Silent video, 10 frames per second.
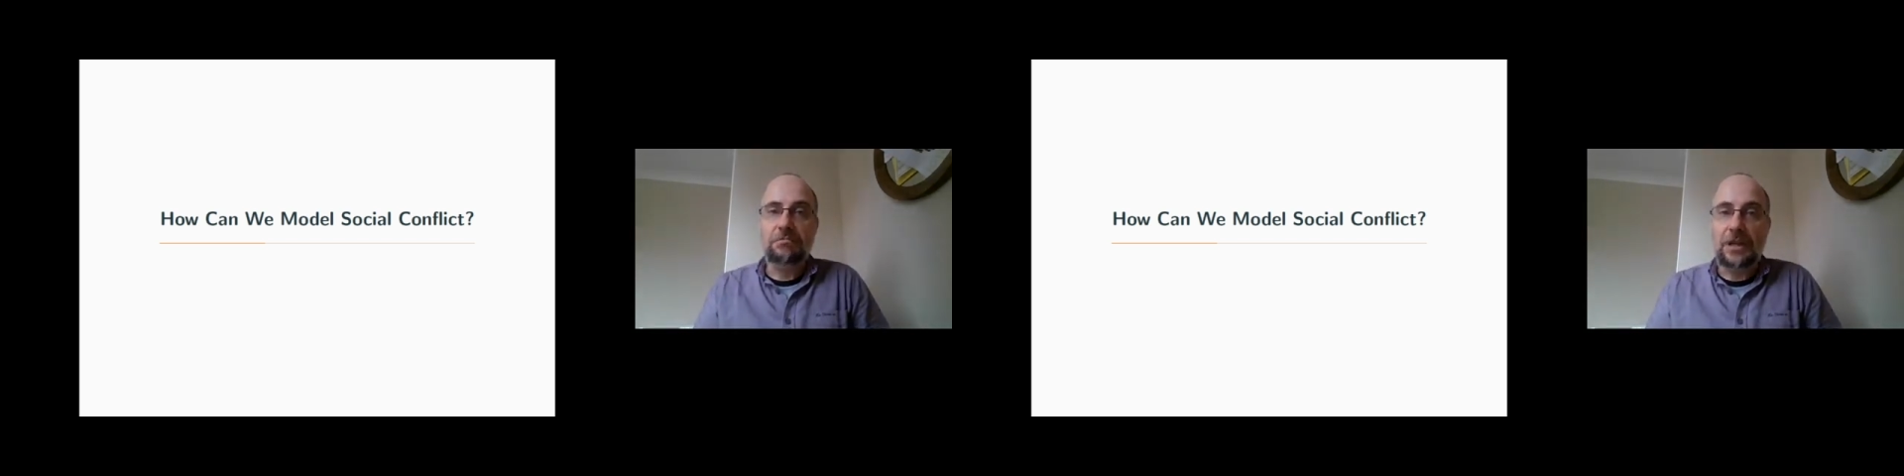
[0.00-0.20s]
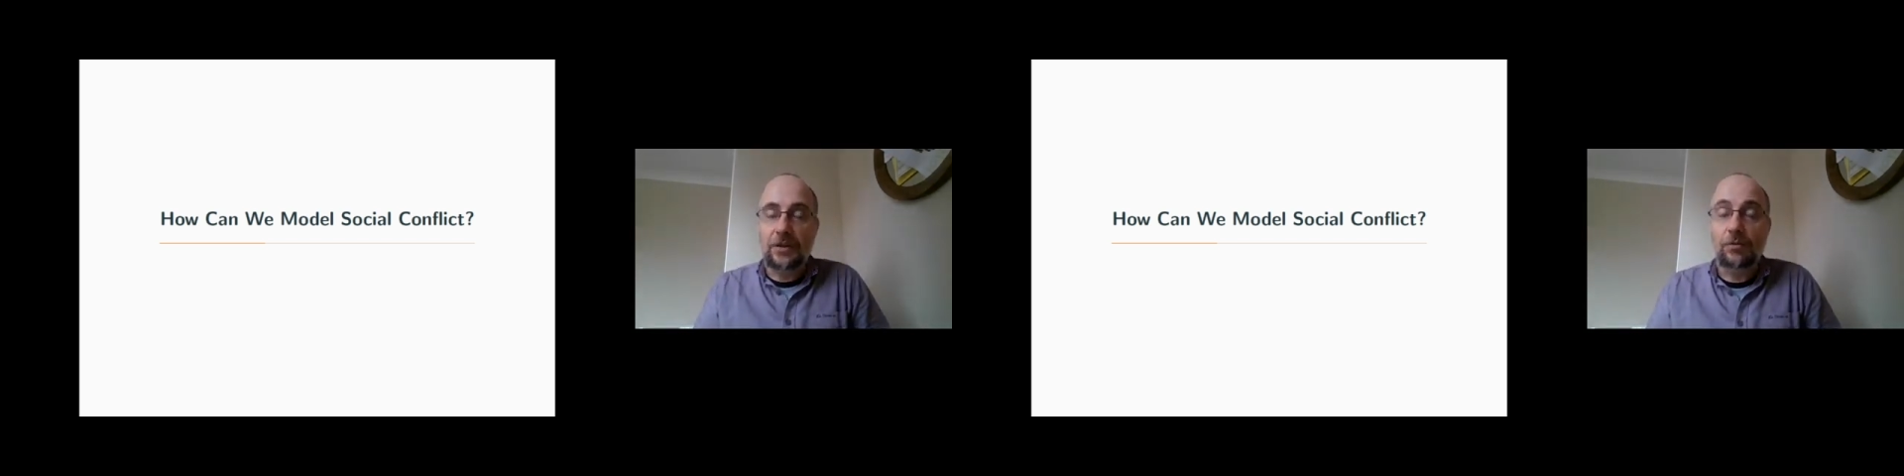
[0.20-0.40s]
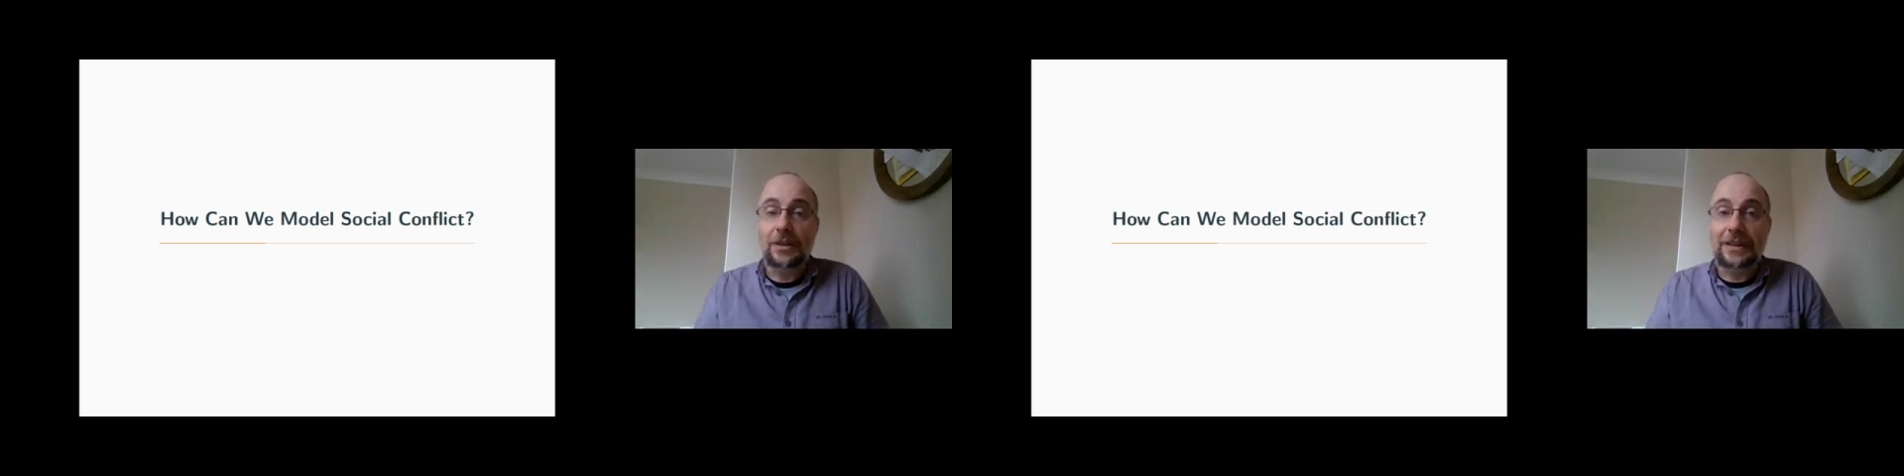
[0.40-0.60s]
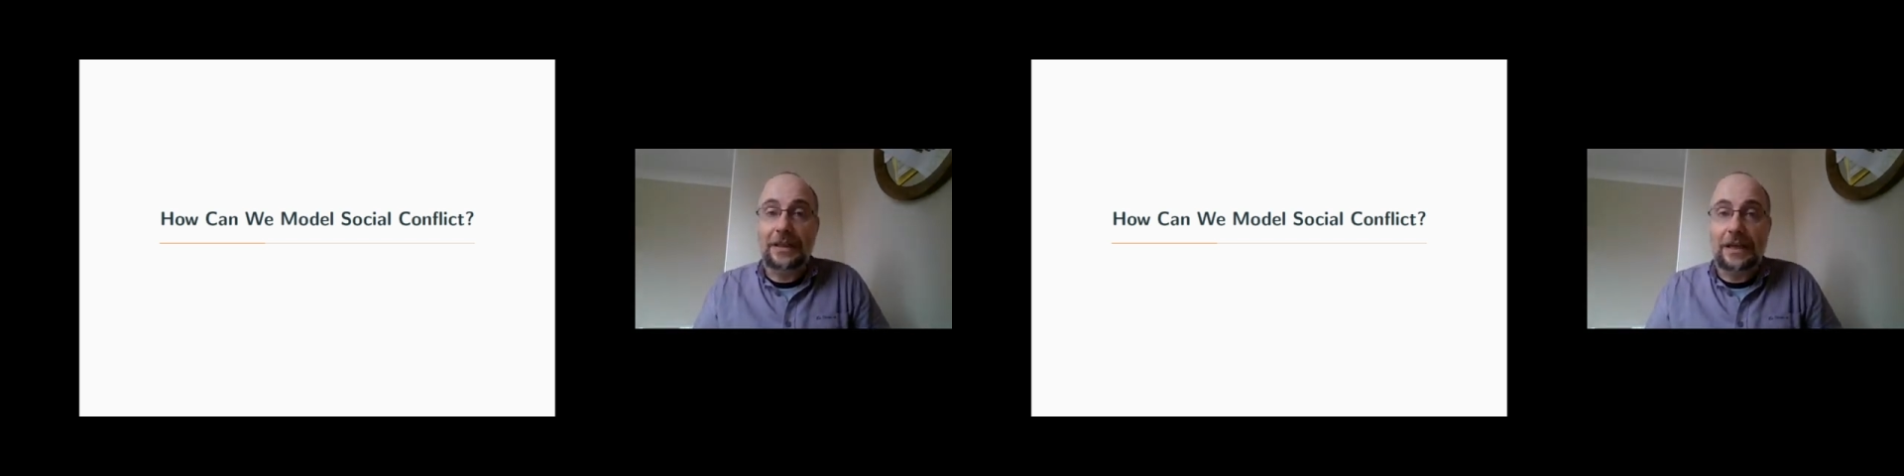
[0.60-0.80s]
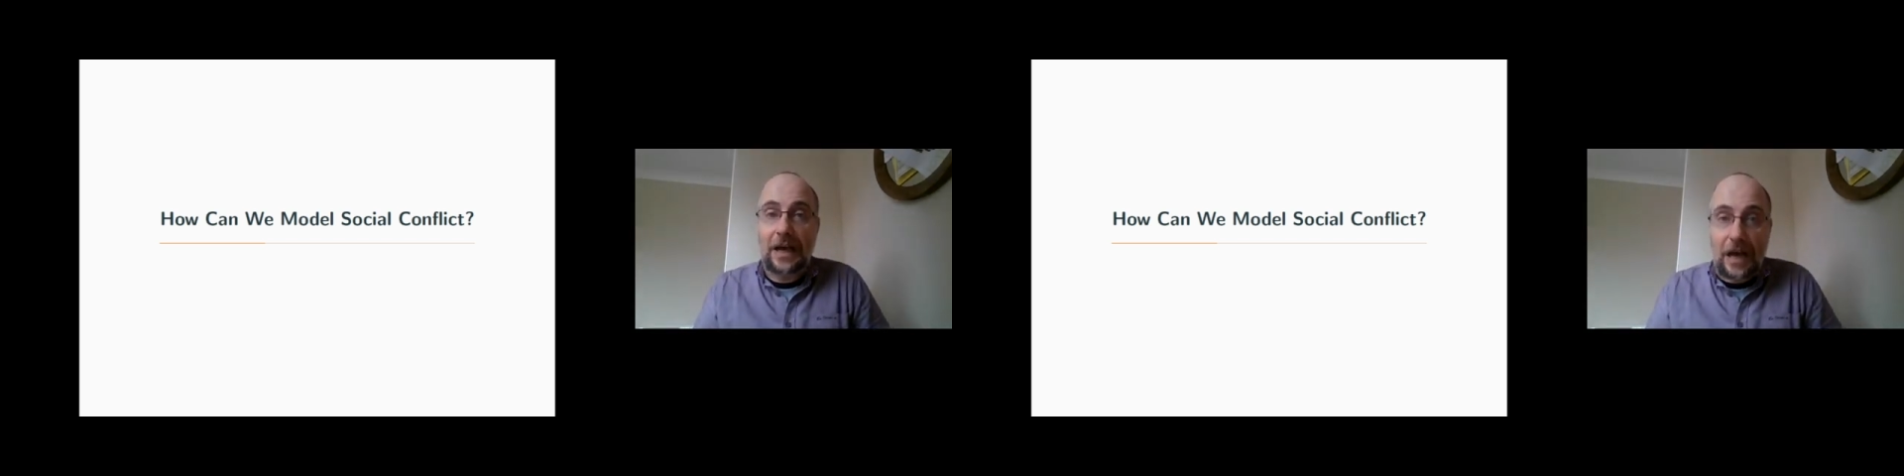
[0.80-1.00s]

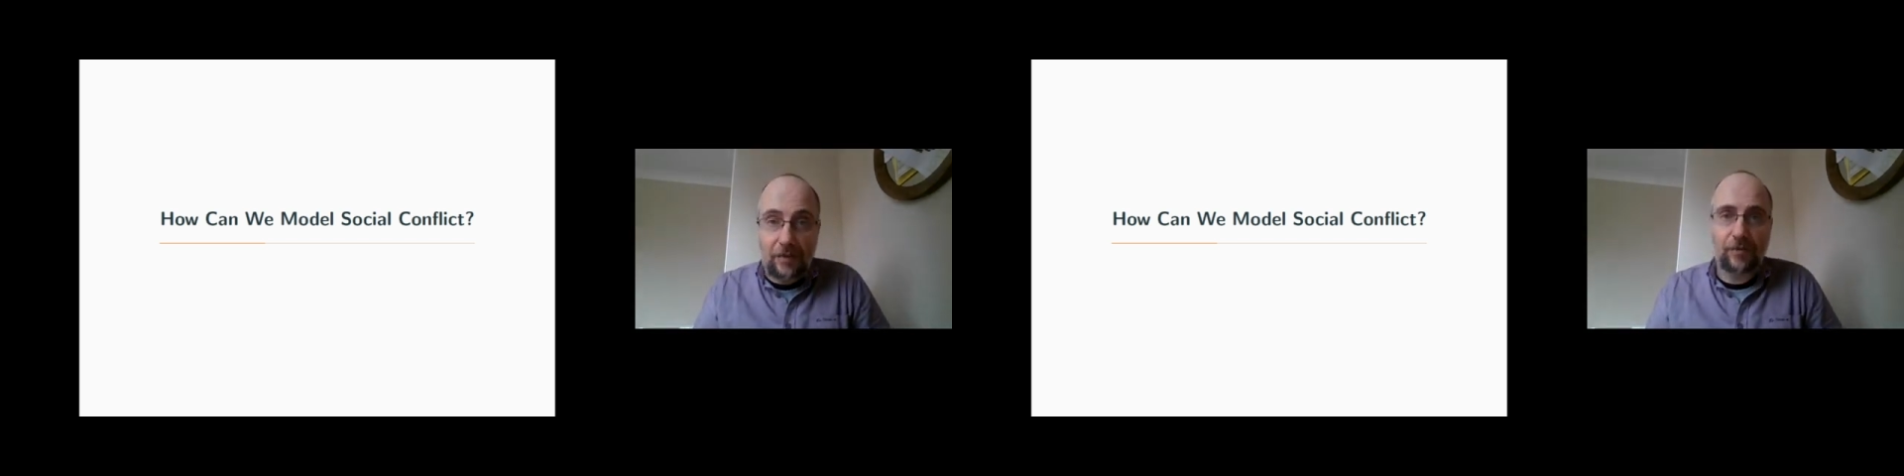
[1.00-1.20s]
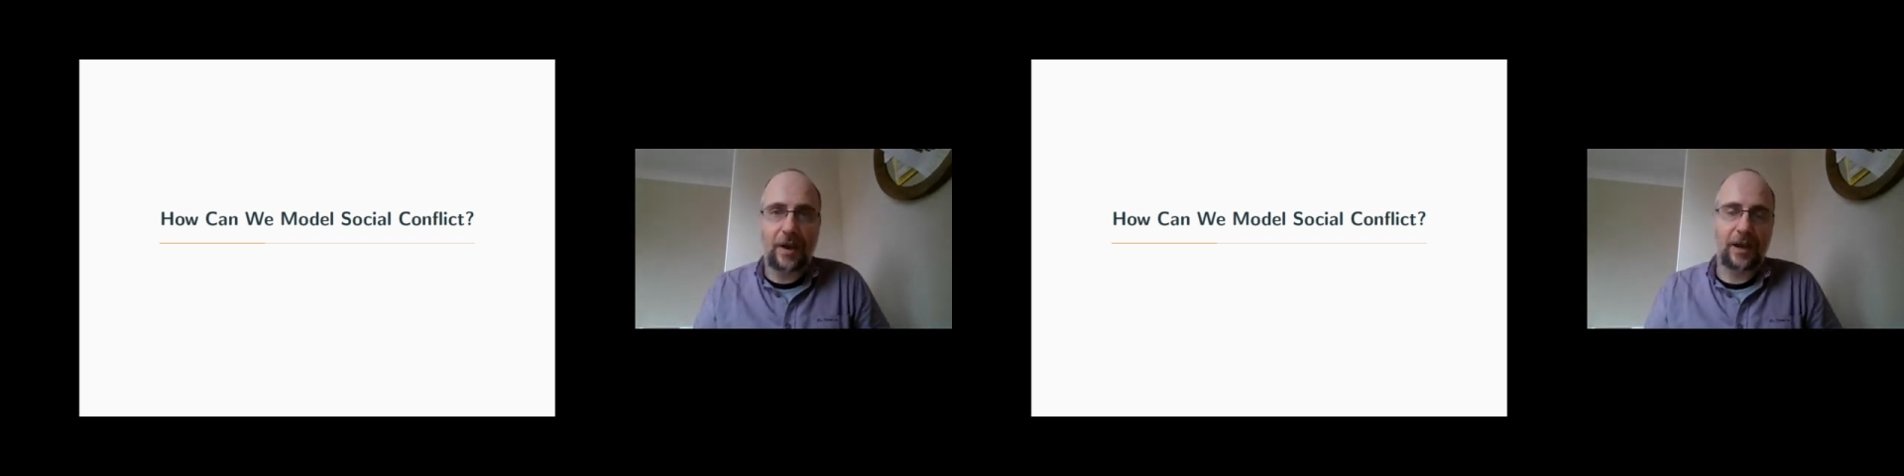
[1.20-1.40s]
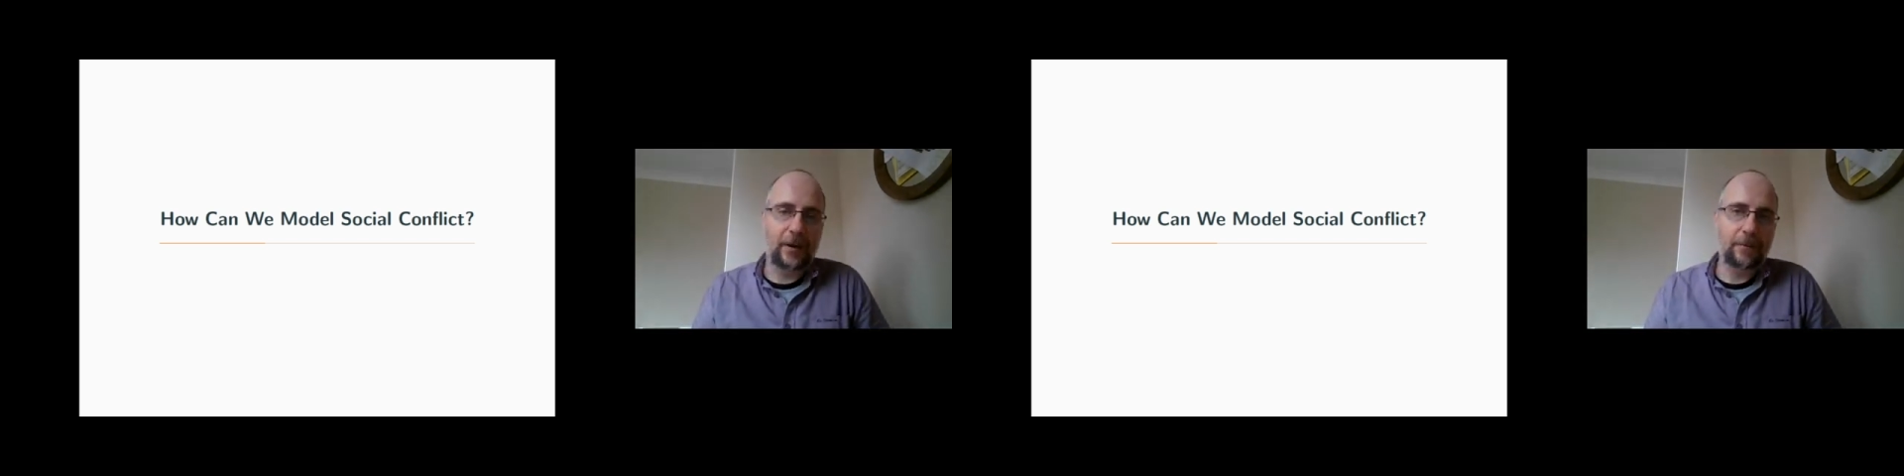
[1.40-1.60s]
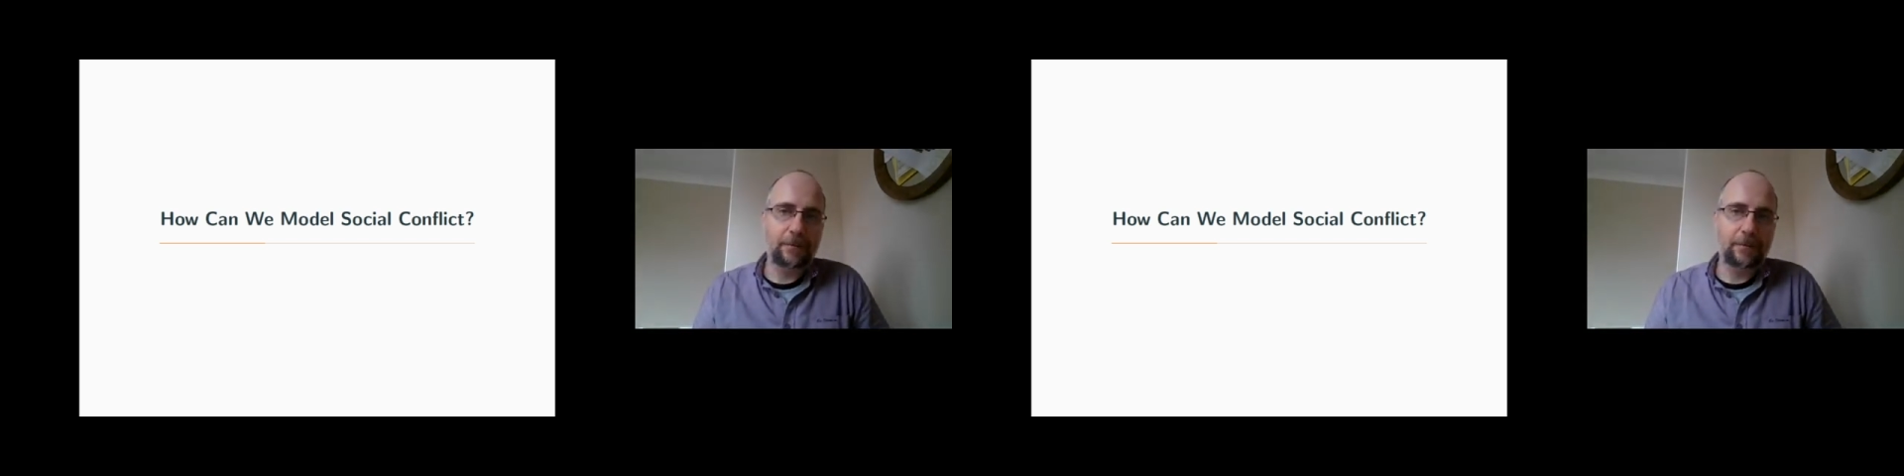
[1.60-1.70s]
inherently unfair.